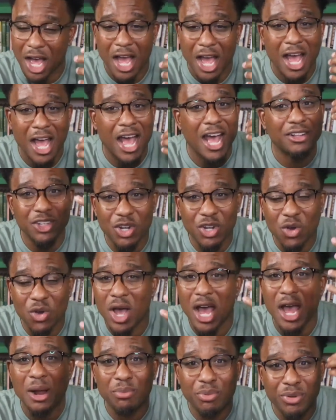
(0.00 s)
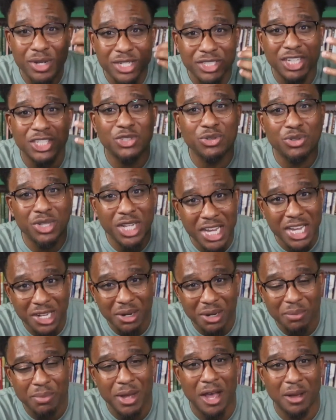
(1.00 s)
You know what? I appreciate you thinking
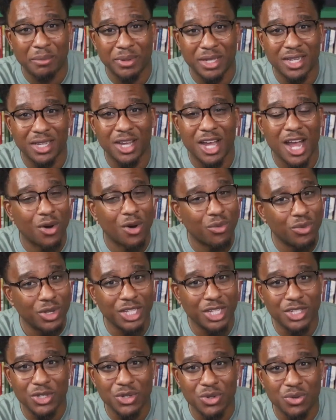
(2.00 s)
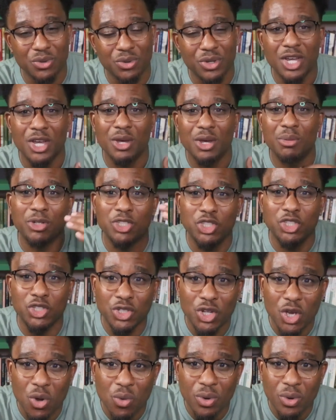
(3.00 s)
about me. I really do. But you know
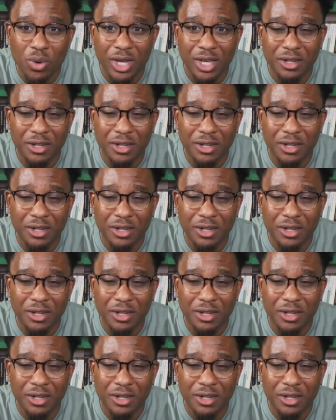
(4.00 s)
what?